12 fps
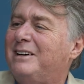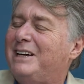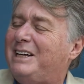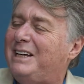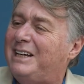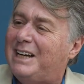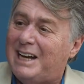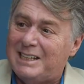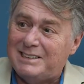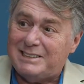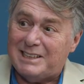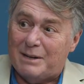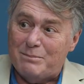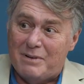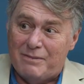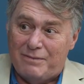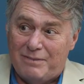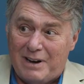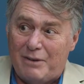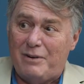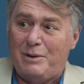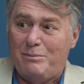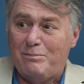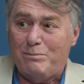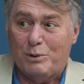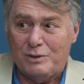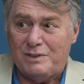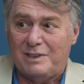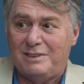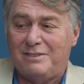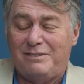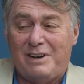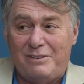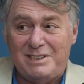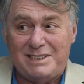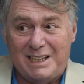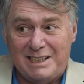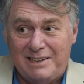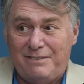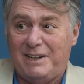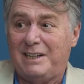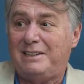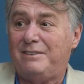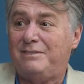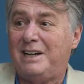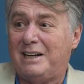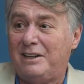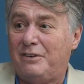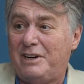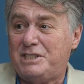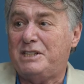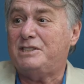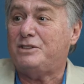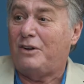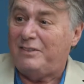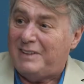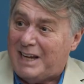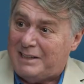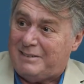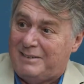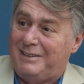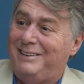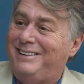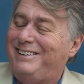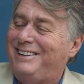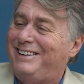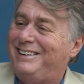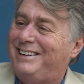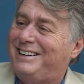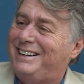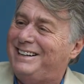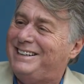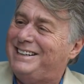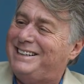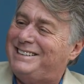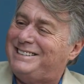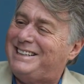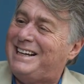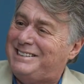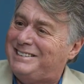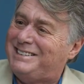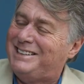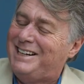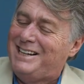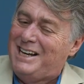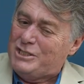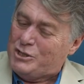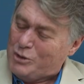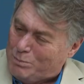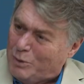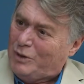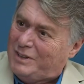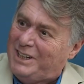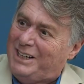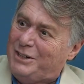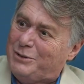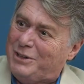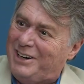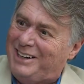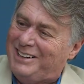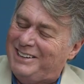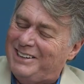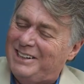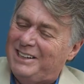he had some very important, very significant declarations on that uh, uh, sense supporting Ukraine.